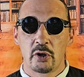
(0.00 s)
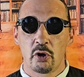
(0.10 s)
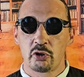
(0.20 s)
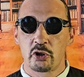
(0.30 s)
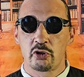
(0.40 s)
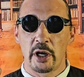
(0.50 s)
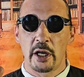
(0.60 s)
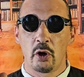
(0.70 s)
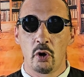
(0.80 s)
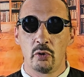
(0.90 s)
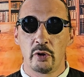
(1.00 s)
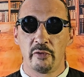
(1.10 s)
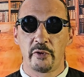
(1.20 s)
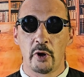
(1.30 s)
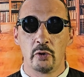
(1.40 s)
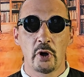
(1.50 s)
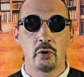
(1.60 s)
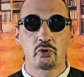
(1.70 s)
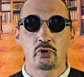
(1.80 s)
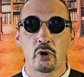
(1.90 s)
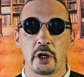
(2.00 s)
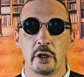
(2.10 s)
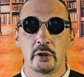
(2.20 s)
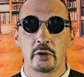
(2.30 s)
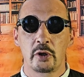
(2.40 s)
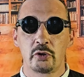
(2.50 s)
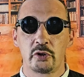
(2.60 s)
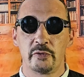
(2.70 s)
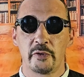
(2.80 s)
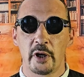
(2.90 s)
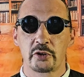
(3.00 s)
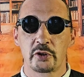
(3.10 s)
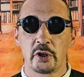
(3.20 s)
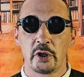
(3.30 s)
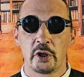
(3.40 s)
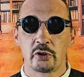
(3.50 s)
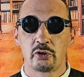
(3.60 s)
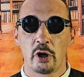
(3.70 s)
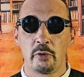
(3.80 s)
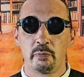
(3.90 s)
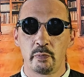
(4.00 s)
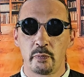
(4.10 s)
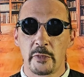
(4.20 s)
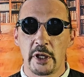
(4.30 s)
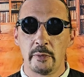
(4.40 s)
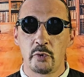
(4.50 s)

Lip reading: concentrating on the flow. Don't try and go too fast. Try and keep